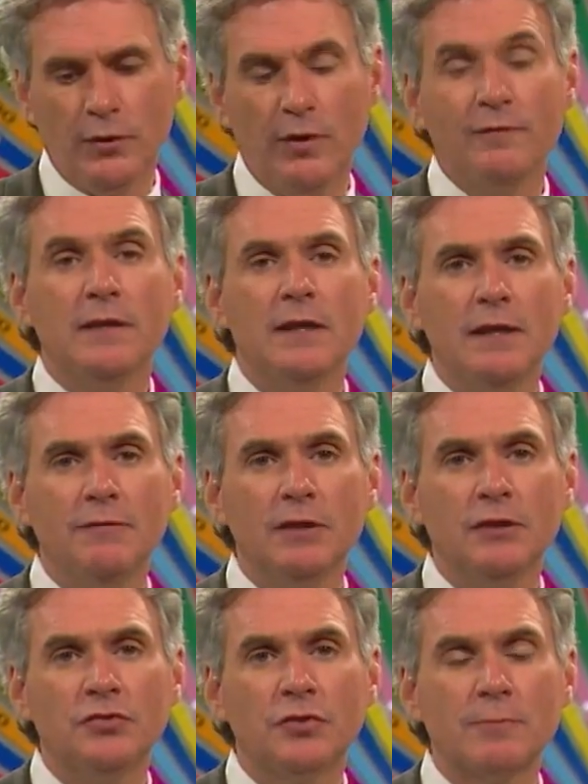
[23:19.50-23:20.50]
of the
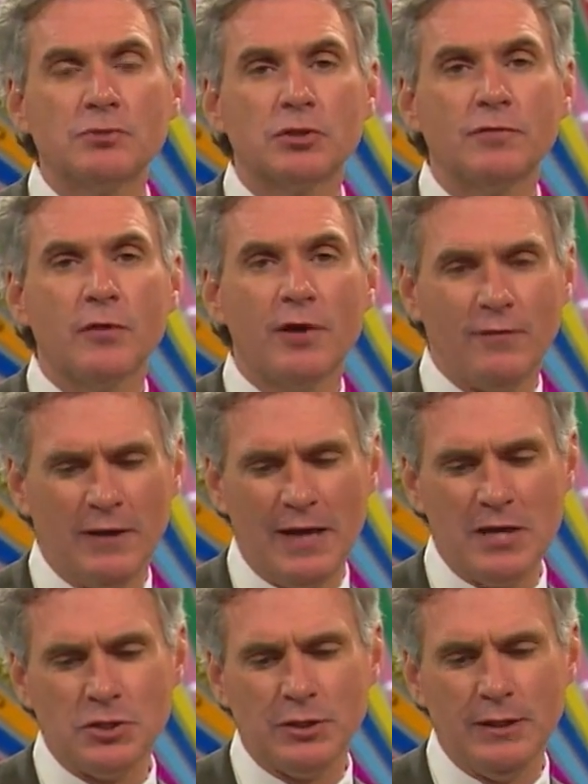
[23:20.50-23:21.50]
evening, subject to
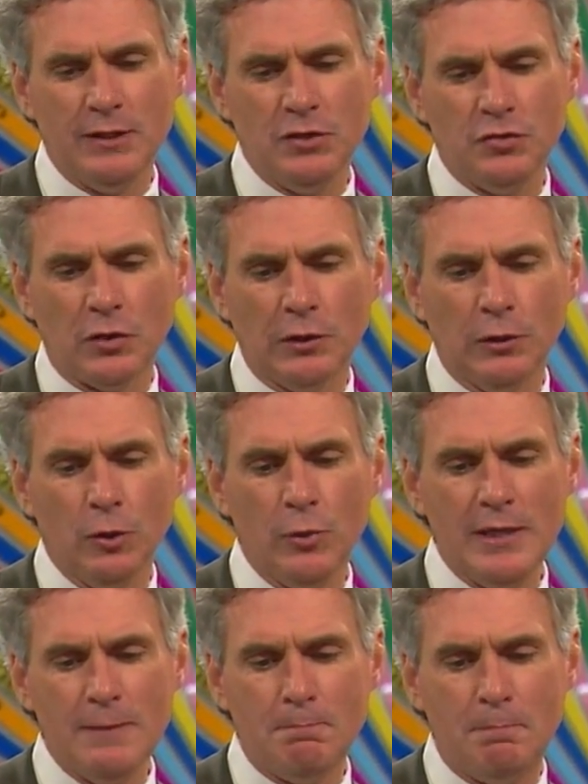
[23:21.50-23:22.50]
verification, is
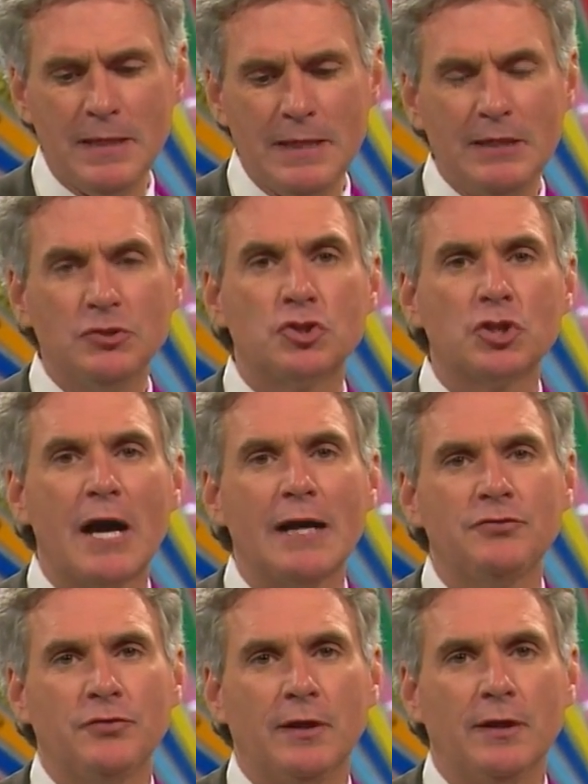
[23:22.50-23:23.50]
Louis B.
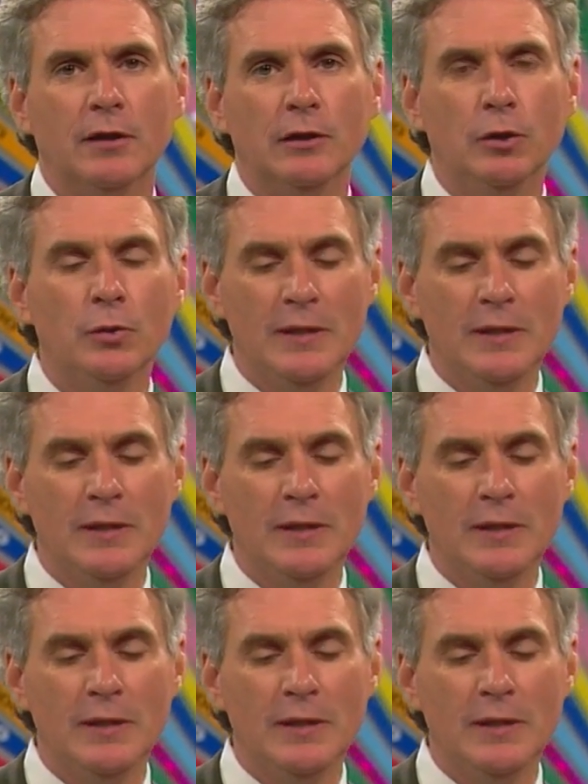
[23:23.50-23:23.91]
Johnson. Louis